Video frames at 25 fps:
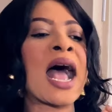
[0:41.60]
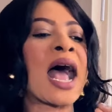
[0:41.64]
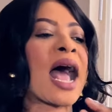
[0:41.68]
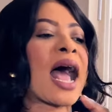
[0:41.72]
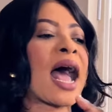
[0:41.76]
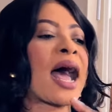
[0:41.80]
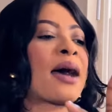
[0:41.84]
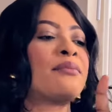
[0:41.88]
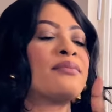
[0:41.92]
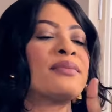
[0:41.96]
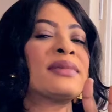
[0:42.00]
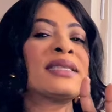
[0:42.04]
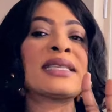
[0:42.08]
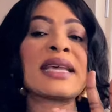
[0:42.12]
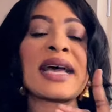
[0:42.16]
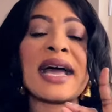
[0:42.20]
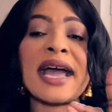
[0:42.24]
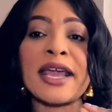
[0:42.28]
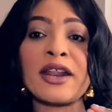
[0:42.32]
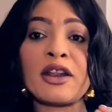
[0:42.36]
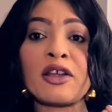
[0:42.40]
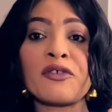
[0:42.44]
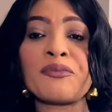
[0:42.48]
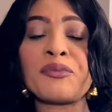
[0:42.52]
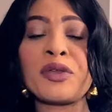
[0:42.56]
I'm
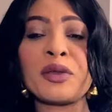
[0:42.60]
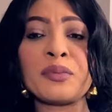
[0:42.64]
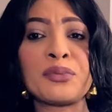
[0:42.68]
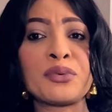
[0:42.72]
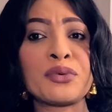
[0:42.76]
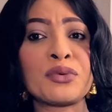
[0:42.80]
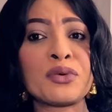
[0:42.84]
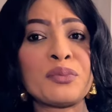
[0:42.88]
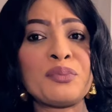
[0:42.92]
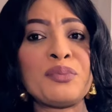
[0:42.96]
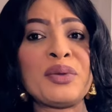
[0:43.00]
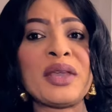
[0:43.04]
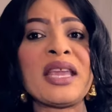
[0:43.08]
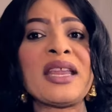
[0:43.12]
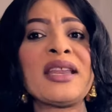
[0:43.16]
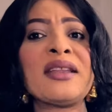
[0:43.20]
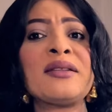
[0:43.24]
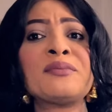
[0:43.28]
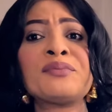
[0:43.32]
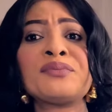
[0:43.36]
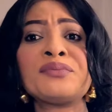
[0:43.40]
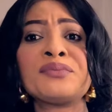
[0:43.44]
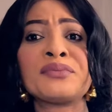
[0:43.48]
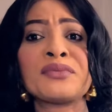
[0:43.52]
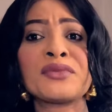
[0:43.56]
tired of people
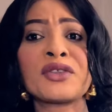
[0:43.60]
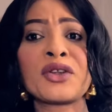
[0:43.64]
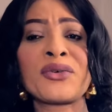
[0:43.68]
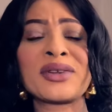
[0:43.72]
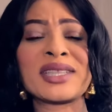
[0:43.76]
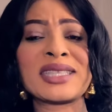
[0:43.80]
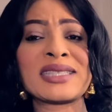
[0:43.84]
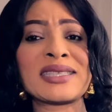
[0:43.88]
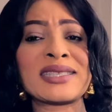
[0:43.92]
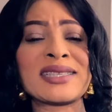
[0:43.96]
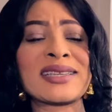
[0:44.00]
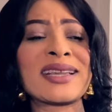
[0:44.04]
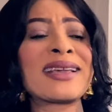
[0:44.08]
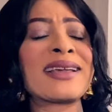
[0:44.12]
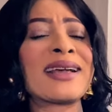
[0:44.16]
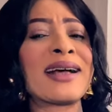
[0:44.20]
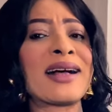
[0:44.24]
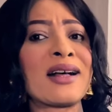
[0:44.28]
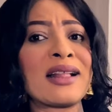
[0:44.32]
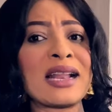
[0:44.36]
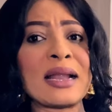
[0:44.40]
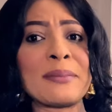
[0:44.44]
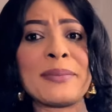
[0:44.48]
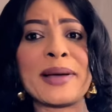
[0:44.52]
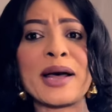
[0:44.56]
being
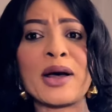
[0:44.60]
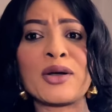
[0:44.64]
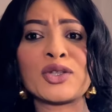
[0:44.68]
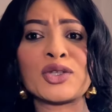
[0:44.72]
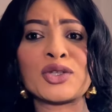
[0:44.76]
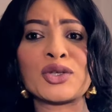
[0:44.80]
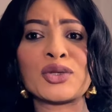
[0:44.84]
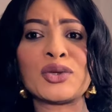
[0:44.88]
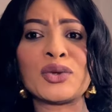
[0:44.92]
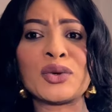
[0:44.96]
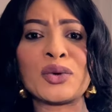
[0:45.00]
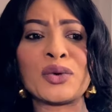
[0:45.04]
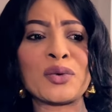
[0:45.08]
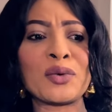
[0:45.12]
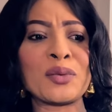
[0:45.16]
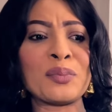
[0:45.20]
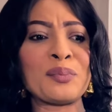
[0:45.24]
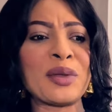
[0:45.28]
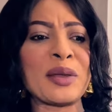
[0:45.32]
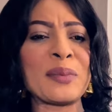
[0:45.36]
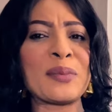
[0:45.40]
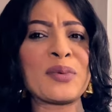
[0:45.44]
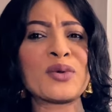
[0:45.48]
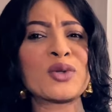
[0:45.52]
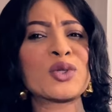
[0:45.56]
critical about,
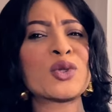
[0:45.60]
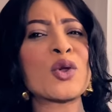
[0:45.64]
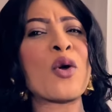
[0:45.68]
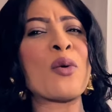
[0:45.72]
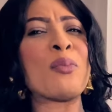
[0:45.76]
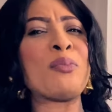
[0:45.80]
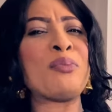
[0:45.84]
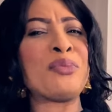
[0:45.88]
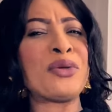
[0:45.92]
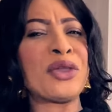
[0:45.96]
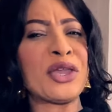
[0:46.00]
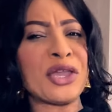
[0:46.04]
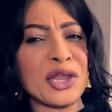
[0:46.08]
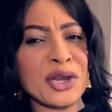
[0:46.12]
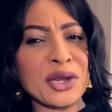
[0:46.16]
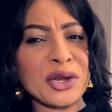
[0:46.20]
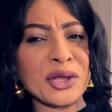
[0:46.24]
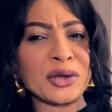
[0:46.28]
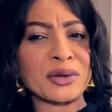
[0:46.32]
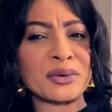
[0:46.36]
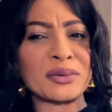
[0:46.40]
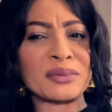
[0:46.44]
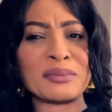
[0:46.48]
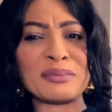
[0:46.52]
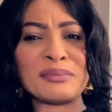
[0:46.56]
people's
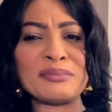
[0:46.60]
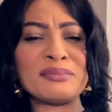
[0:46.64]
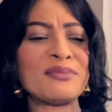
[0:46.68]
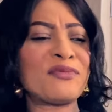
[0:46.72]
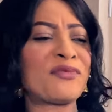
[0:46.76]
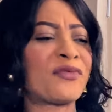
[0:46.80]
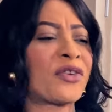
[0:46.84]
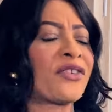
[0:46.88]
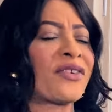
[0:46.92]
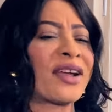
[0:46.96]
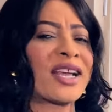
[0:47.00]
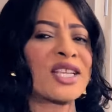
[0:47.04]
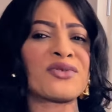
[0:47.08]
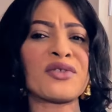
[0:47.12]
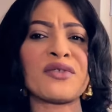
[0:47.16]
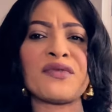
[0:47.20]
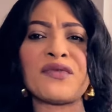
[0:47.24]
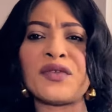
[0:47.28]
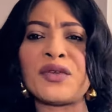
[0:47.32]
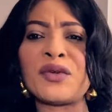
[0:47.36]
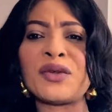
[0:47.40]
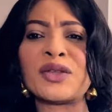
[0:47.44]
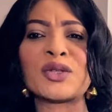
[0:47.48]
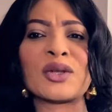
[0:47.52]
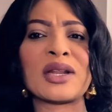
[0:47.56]
opinion. Fragrance
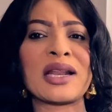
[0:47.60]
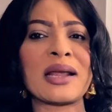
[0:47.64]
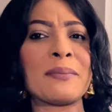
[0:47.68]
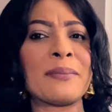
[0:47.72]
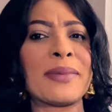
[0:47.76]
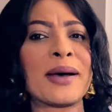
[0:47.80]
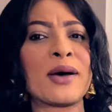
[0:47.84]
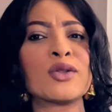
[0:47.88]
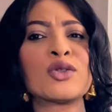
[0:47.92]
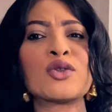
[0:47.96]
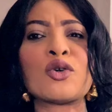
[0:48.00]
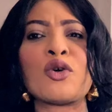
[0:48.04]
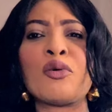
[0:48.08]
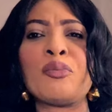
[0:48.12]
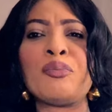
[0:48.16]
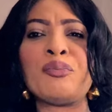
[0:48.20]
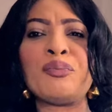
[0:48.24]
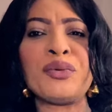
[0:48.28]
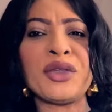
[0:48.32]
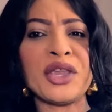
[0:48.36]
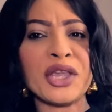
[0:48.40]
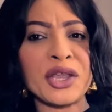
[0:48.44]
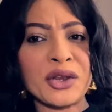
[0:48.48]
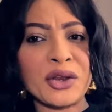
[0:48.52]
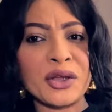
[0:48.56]
review is all about
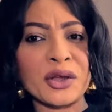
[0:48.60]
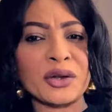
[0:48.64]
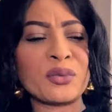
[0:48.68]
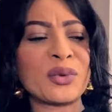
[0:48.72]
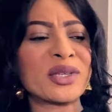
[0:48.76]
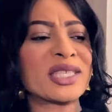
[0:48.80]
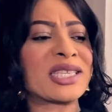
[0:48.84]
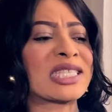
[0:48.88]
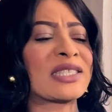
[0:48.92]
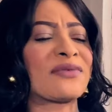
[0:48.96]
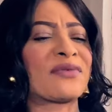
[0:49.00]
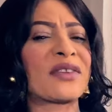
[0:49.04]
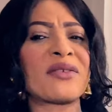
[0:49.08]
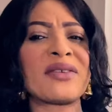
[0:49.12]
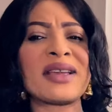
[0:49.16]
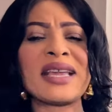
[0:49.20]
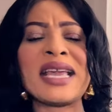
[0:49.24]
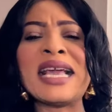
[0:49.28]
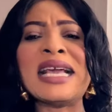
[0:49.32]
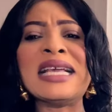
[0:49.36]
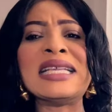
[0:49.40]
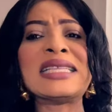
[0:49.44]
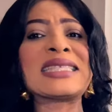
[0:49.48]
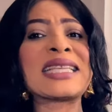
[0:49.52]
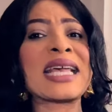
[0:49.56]
opinion, which is very
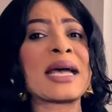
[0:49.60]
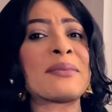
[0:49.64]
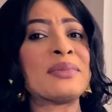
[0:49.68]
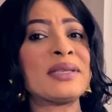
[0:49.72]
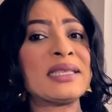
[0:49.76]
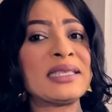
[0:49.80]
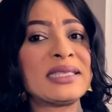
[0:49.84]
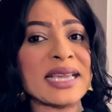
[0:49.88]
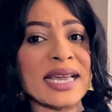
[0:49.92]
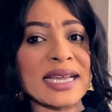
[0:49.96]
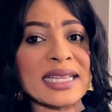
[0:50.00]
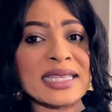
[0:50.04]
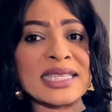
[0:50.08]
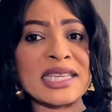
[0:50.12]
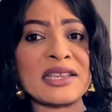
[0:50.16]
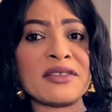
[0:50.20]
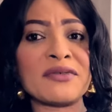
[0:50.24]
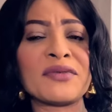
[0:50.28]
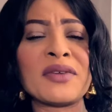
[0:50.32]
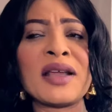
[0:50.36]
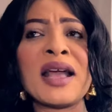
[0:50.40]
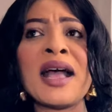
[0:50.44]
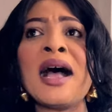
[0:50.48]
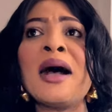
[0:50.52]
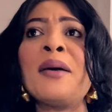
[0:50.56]

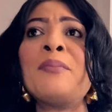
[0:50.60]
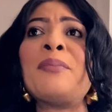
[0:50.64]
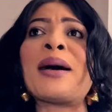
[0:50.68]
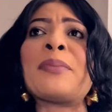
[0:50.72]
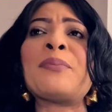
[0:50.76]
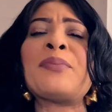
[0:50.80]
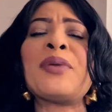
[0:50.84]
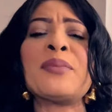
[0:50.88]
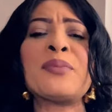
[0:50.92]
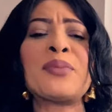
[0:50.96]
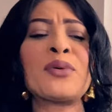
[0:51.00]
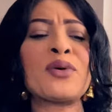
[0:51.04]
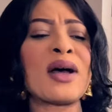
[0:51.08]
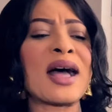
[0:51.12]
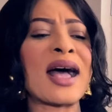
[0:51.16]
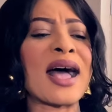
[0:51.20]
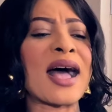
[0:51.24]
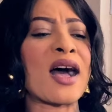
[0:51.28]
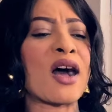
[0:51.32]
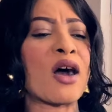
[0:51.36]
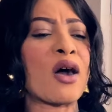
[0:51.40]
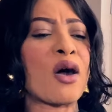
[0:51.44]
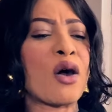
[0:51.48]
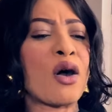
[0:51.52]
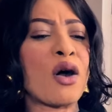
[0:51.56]
subjective. But people
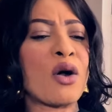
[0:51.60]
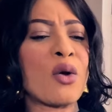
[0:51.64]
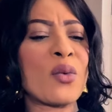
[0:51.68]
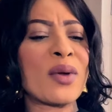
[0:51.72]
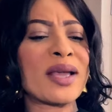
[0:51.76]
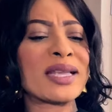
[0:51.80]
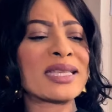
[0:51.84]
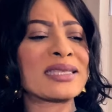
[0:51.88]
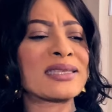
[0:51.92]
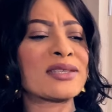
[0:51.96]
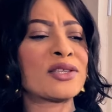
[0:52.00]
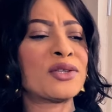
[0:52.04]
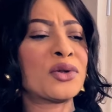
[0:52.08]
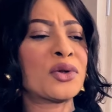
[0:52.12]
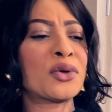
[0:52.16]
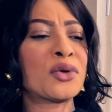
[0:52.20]
are always,